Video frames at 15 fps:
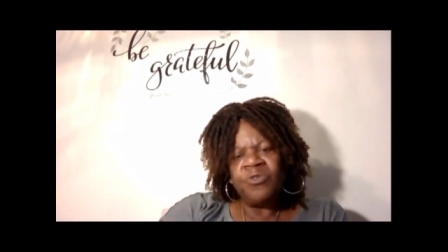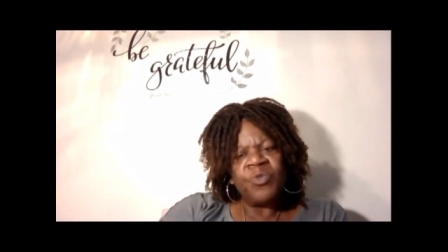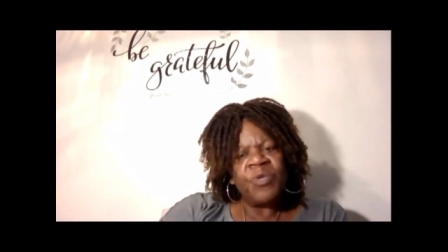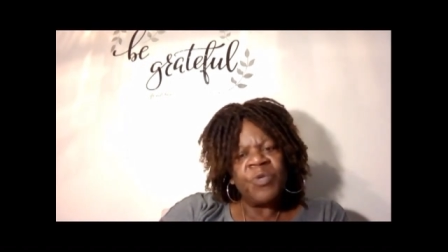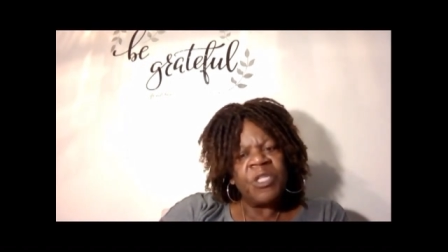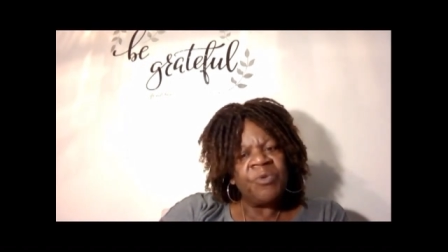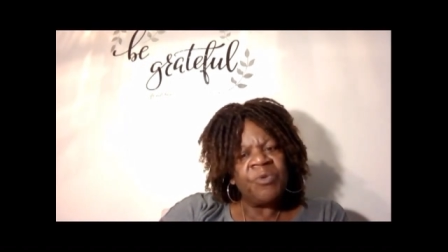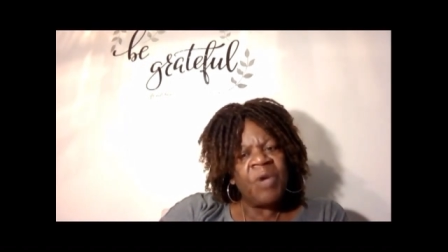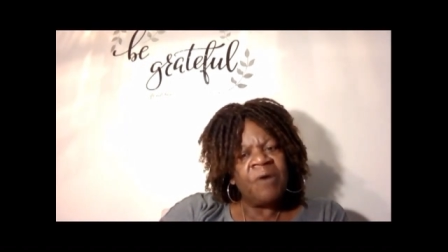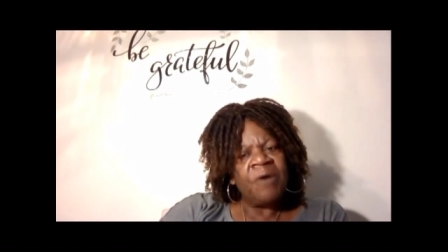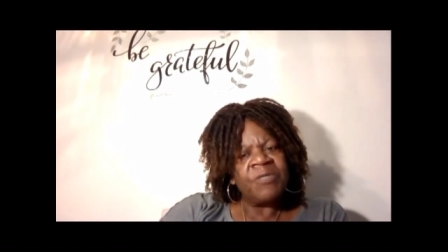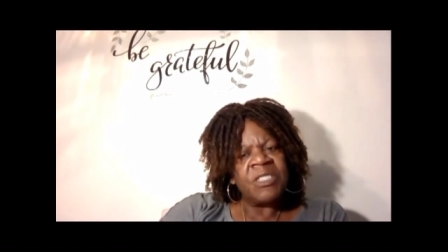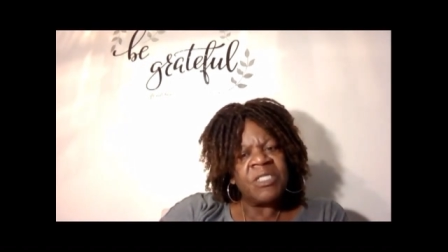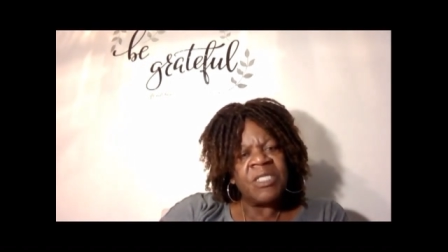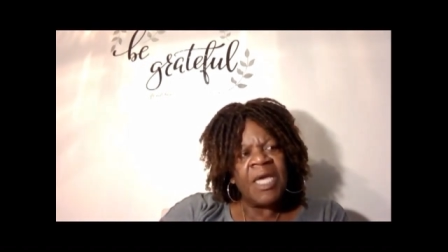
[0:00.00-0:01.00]
twenty-three
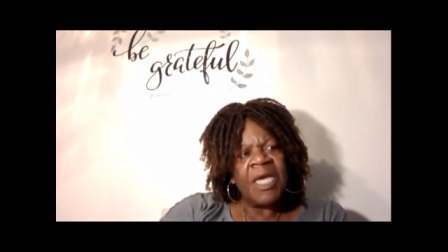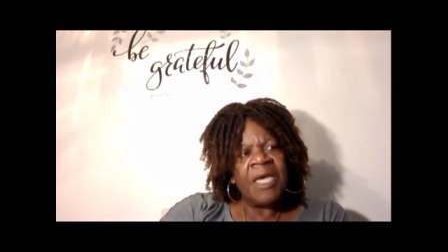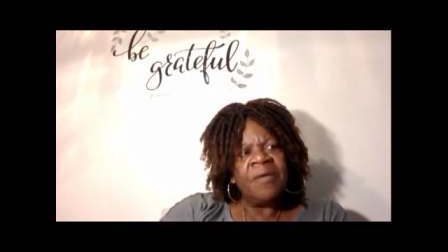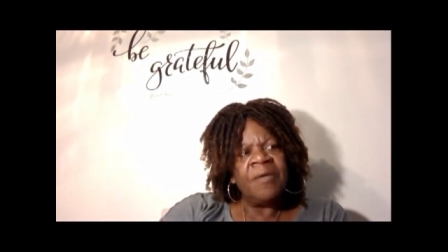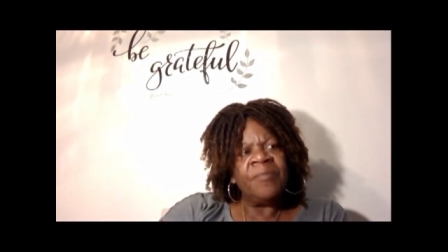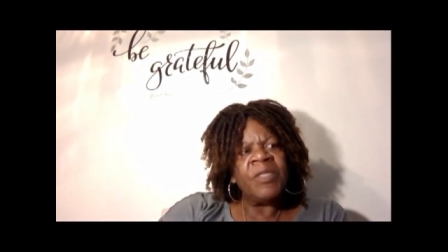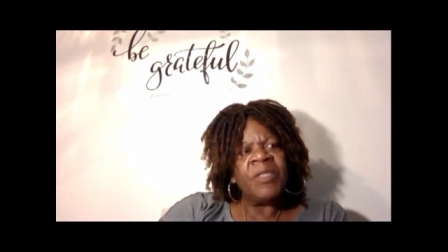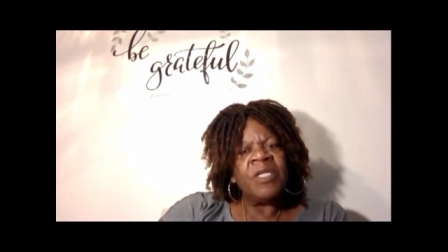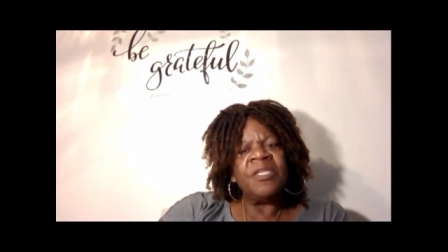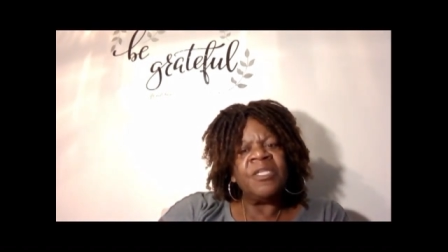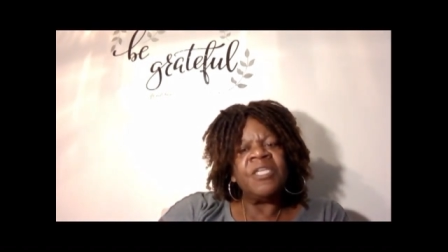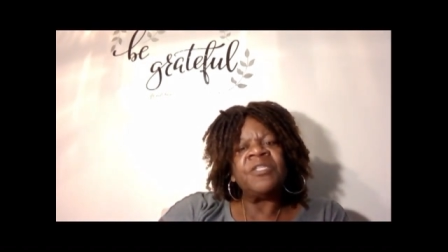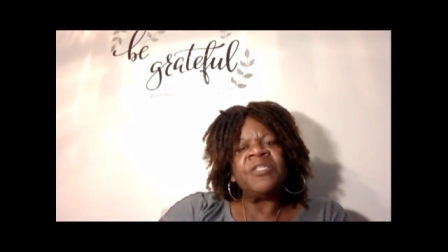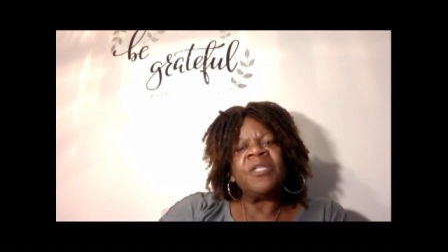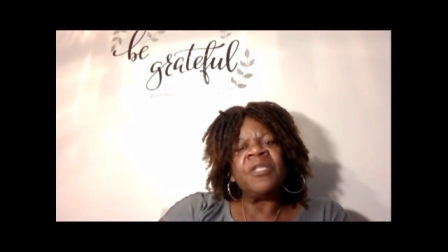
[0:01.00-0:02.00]
hours a day
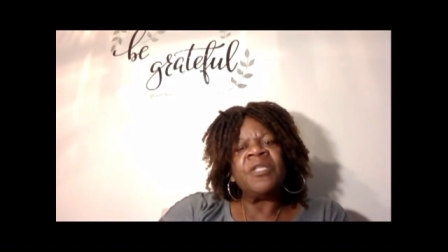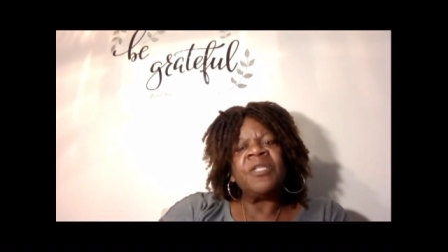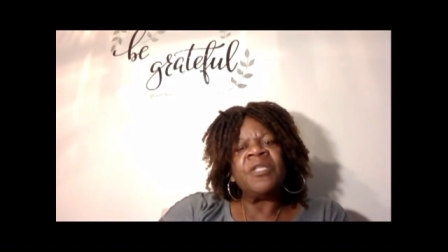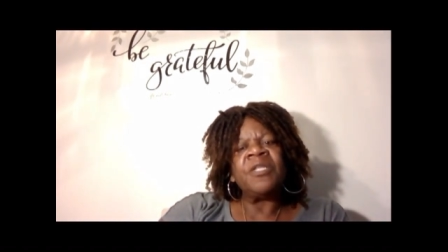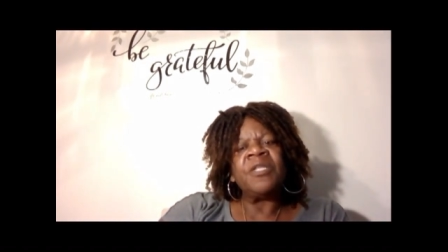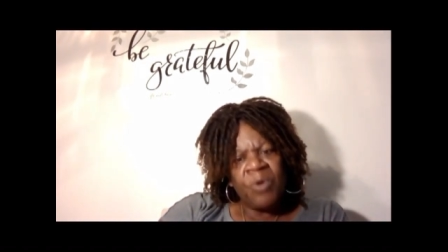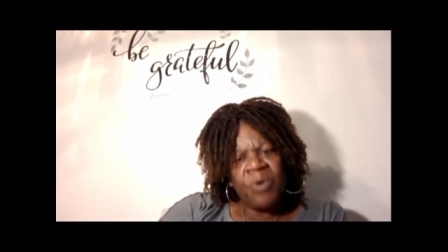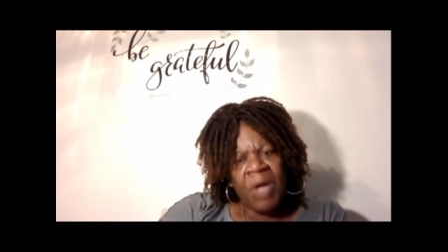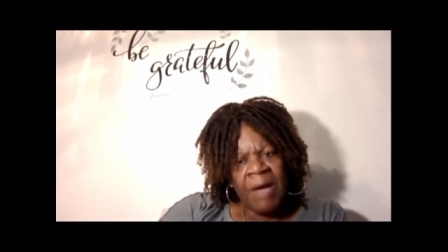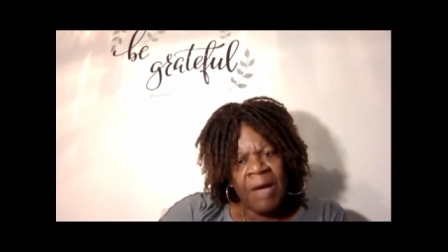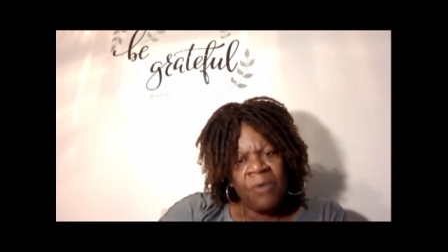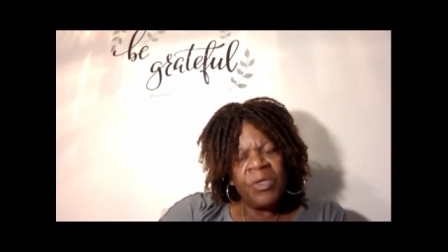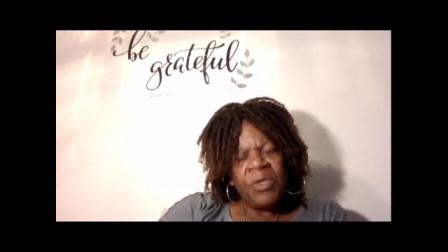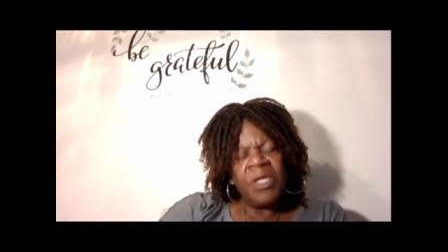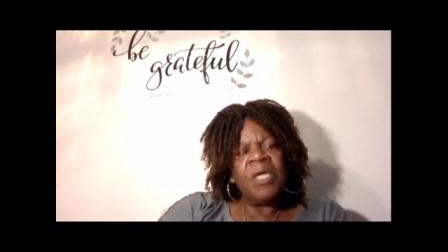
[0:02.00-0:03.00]
need to let people
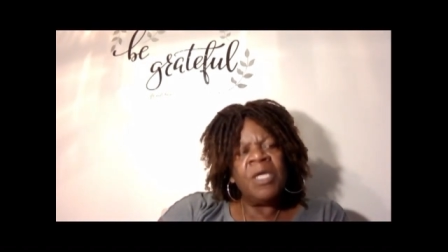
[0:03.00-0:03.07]
out.